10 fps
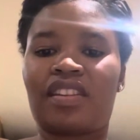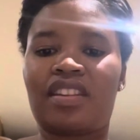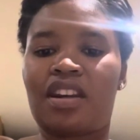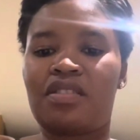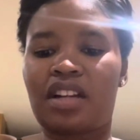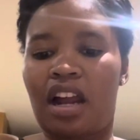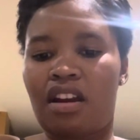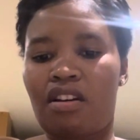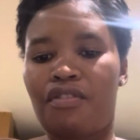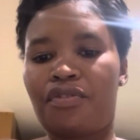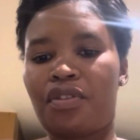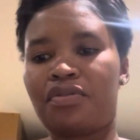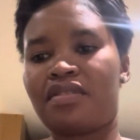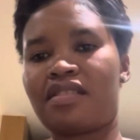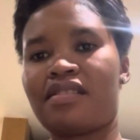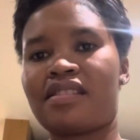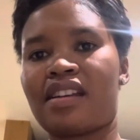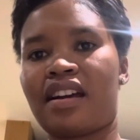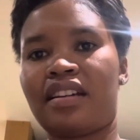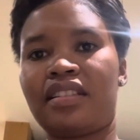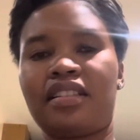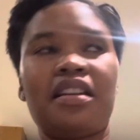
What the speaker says: they don't allow phones inside.